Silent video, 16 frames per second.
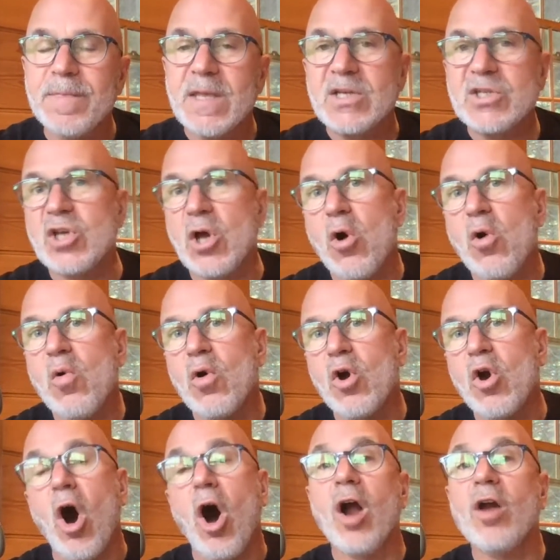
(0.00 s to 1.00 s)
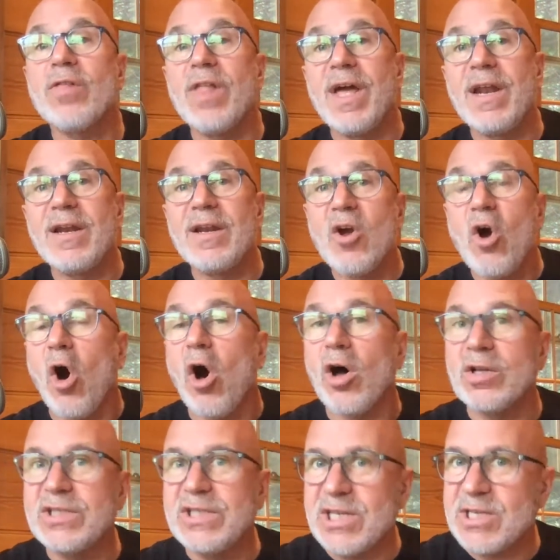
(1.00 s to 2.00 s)
So Garland
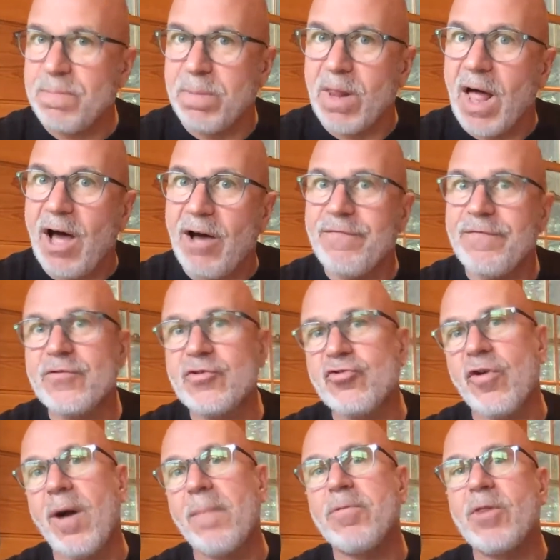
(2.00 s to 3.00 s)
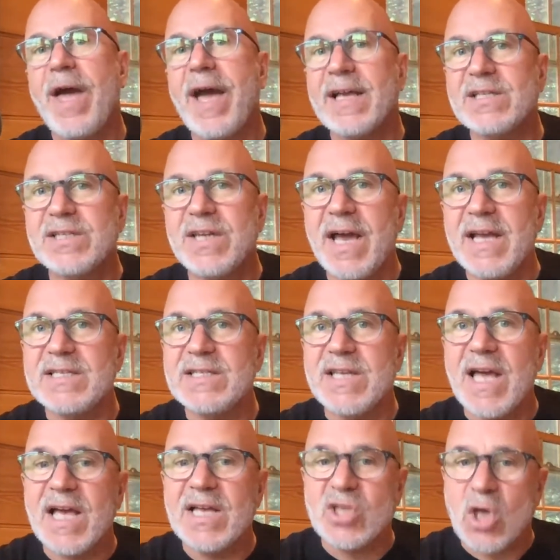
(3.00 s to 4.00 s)
calls his bluff. Trump last night
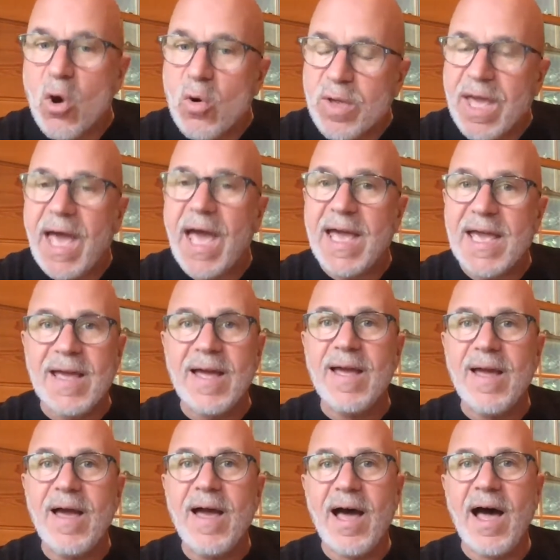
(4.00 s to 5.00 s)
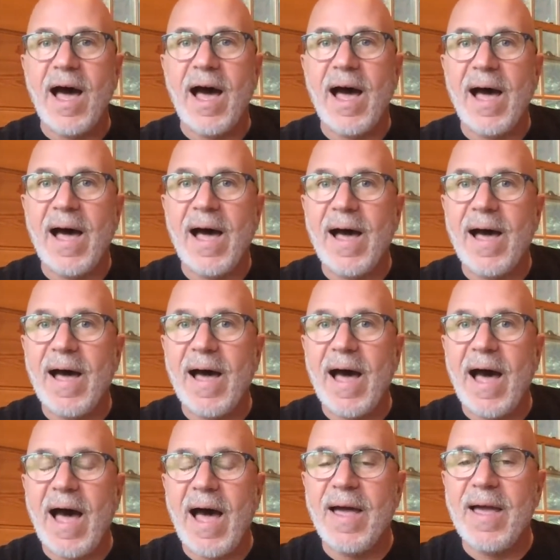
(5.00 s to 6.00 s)
says, okay, uh,
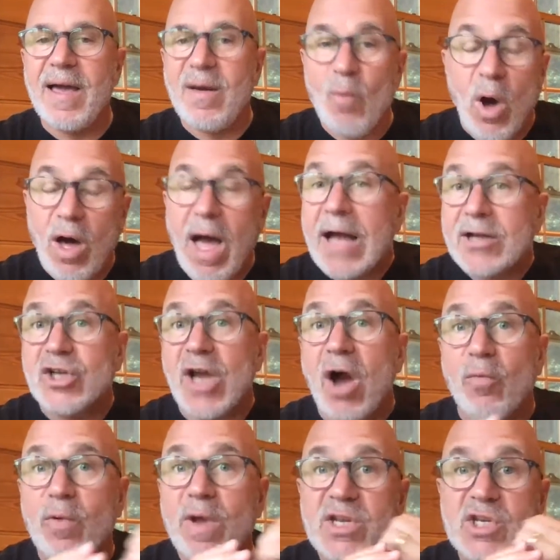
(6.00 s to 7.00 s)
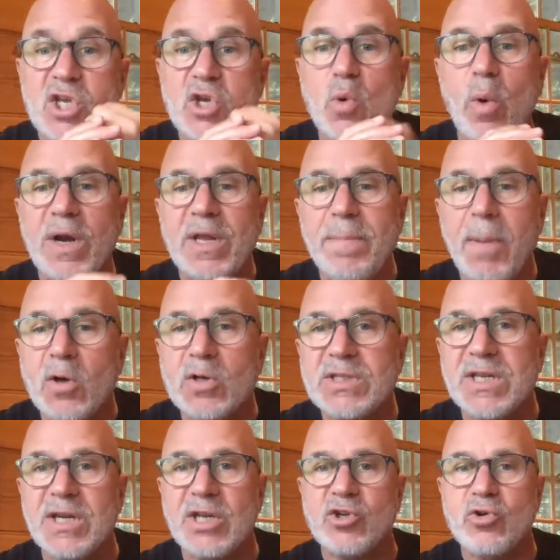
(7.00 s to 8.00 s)
well, actually, I'll read to you what he
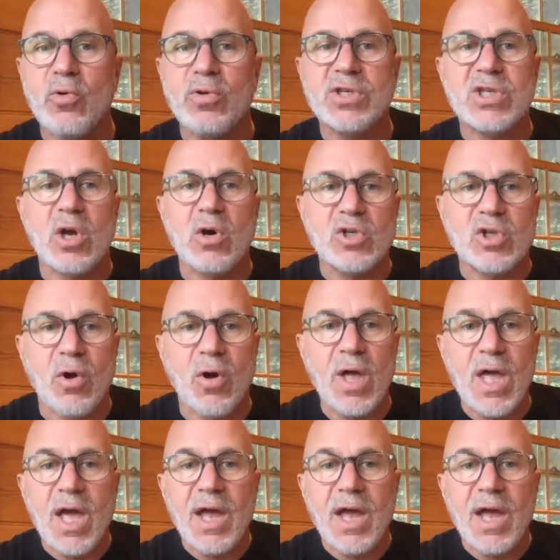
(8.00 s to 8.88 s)
posted at Truth Social.